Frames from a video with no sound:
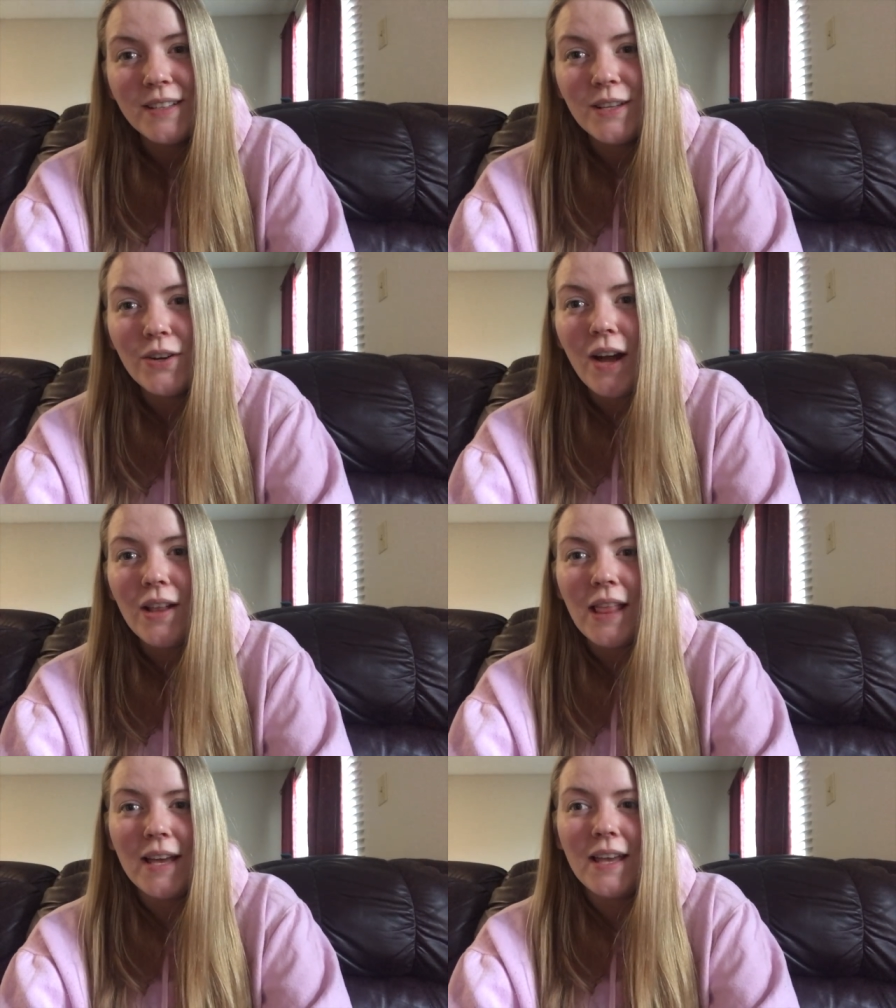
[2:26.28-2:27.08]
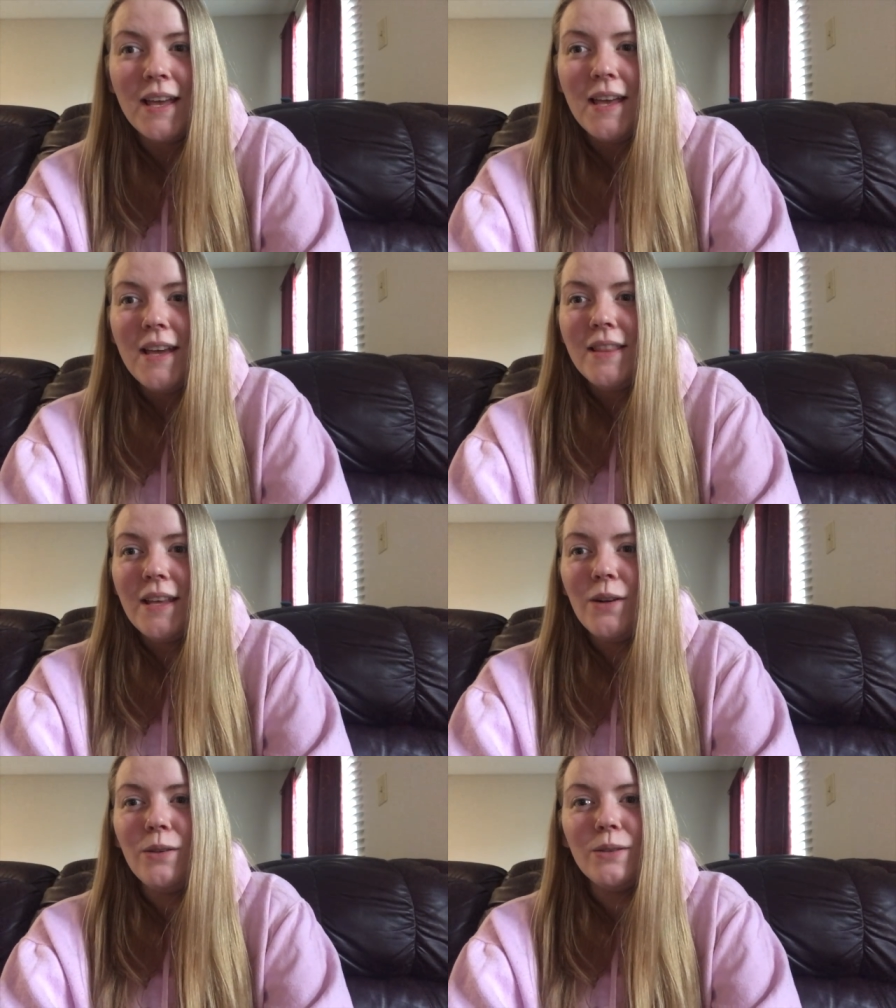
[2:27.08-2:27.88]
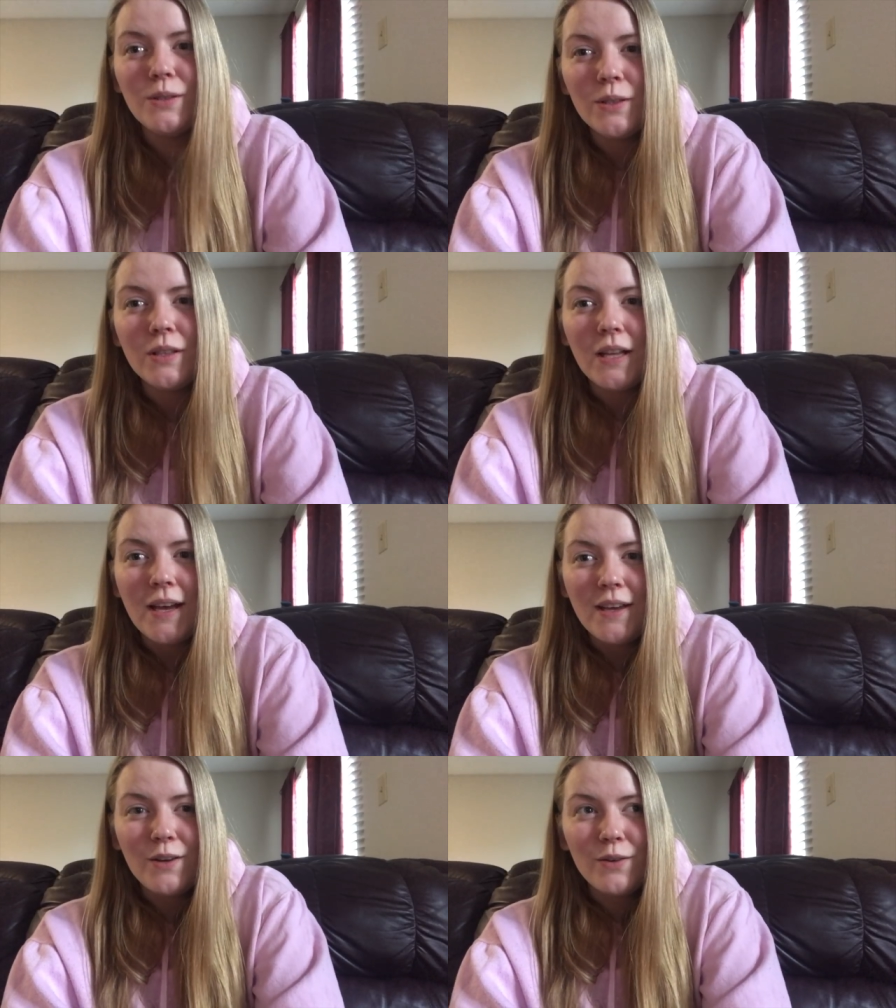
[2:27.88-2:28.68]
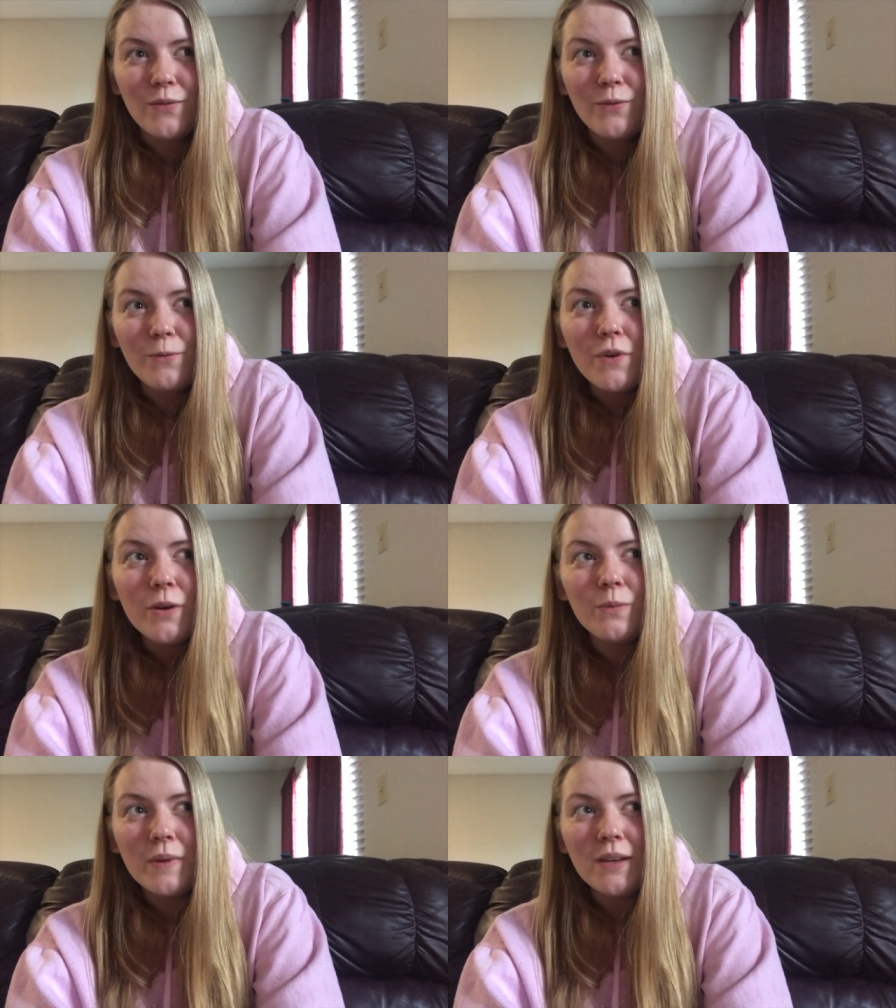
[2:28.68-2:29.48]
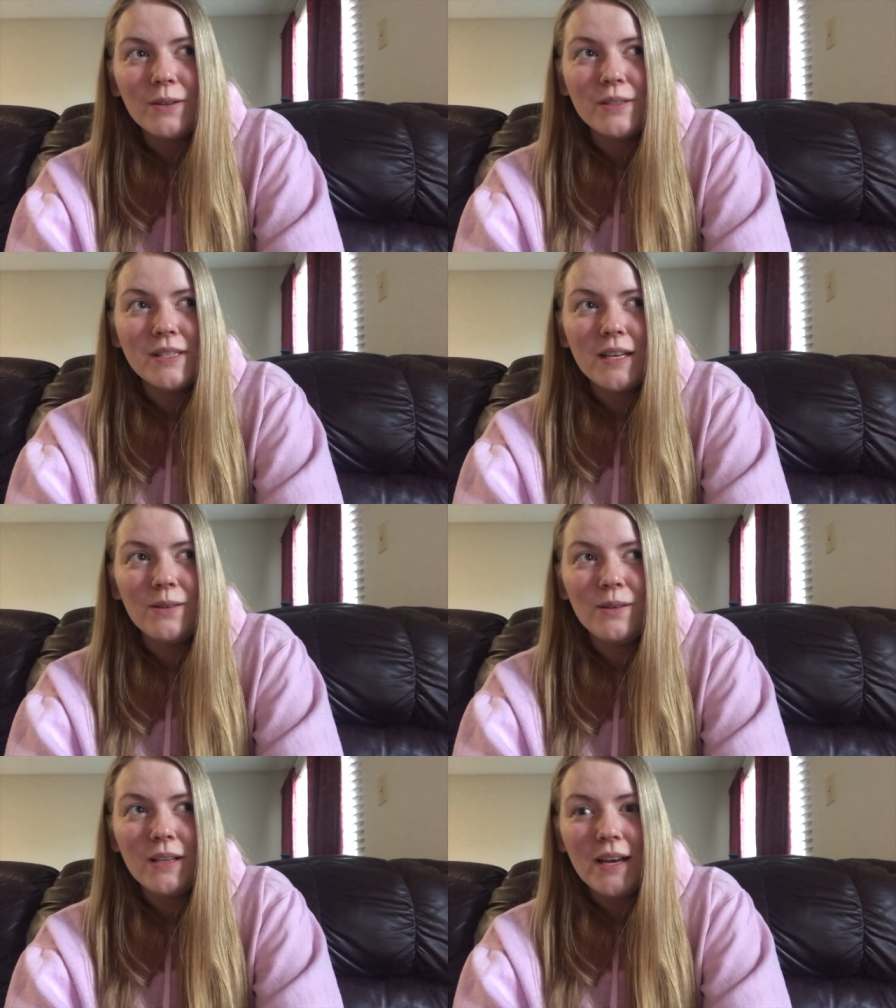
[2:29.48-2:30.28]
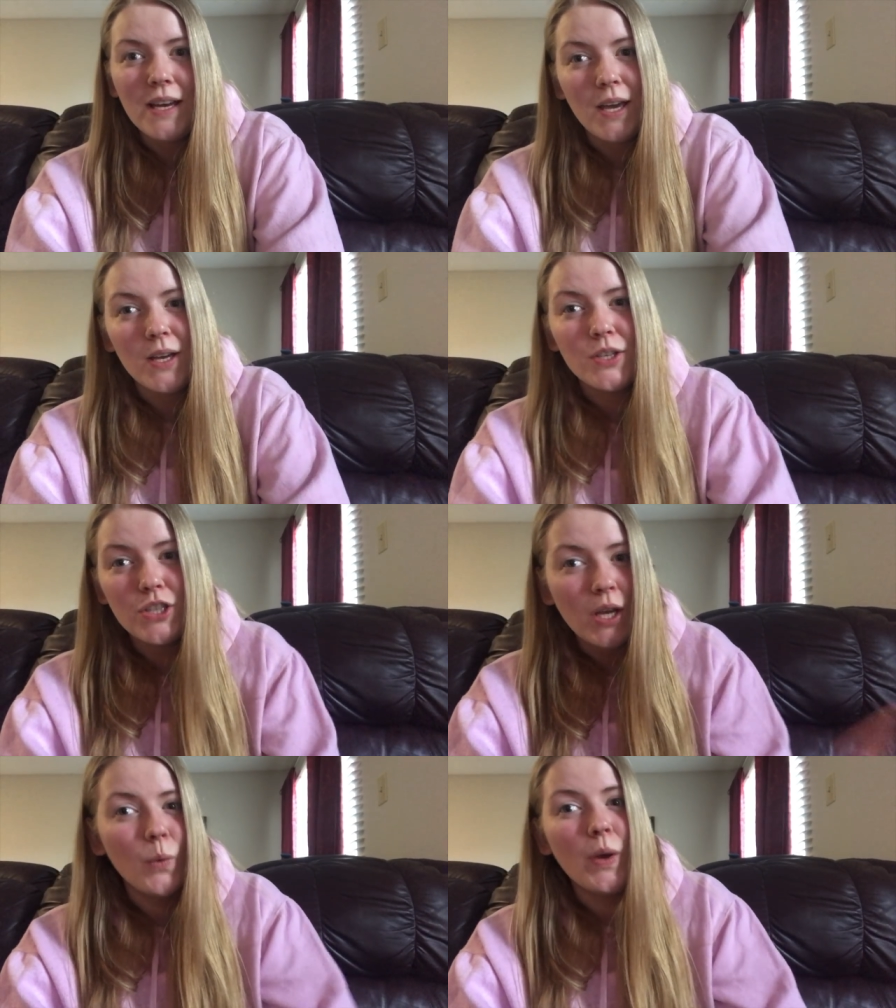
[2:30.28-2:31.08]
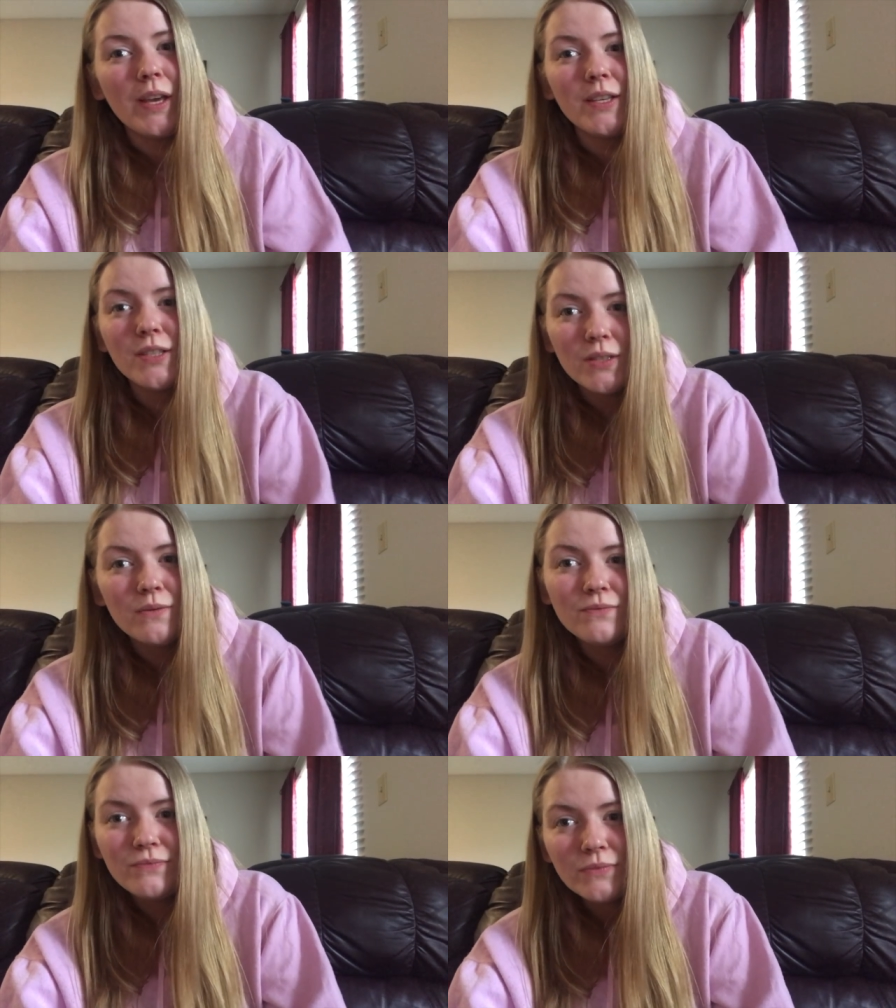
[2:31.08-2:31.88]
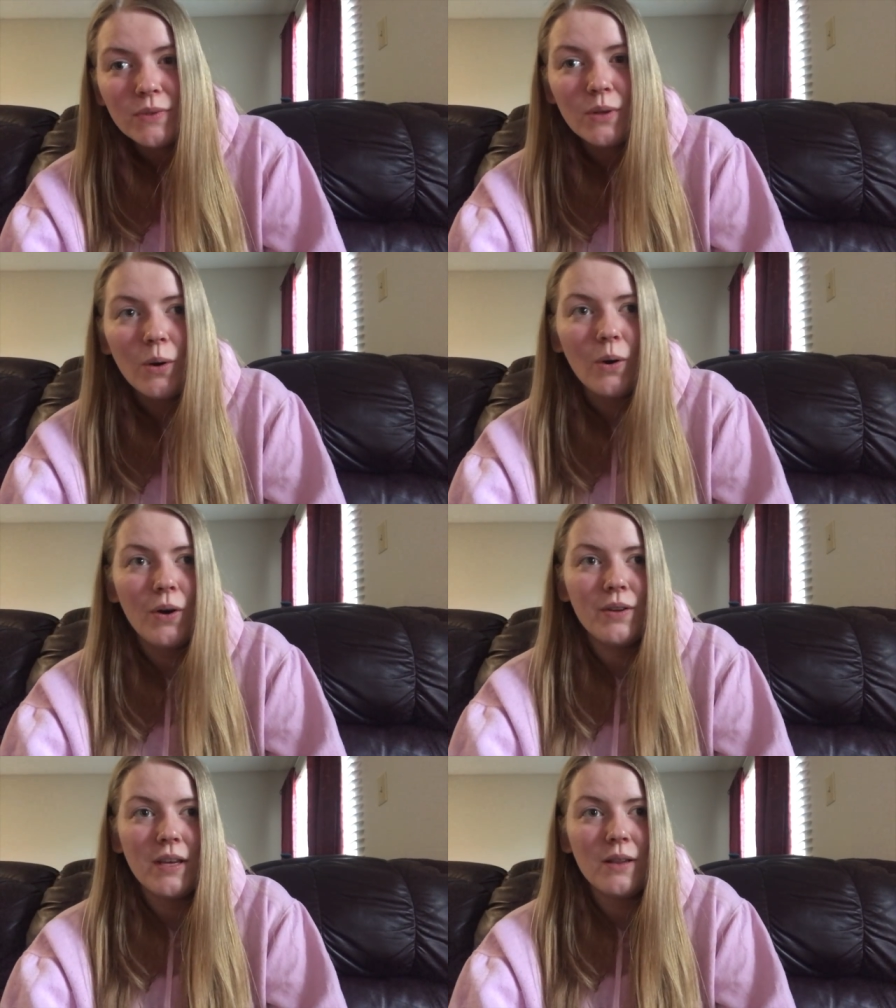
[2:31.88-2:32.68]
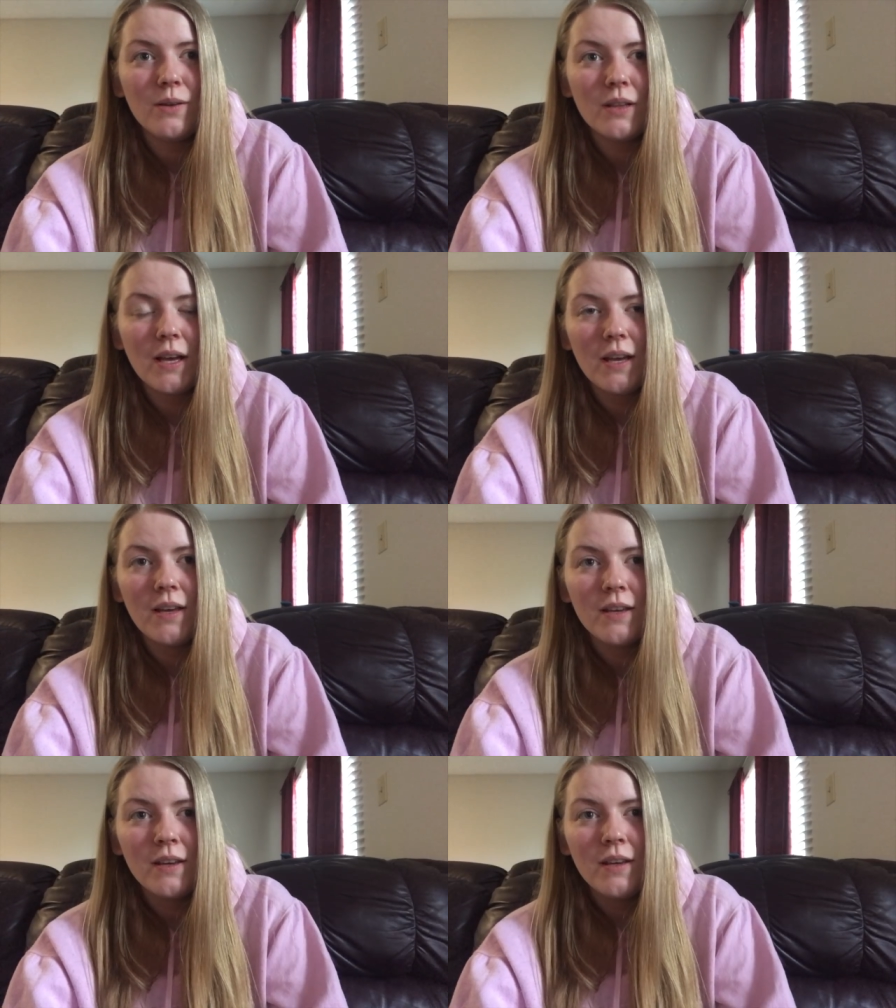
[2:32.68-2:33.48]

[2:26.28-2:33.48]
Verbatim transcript: They're not like, they don't look like real meals. They look like chicken wings or they look like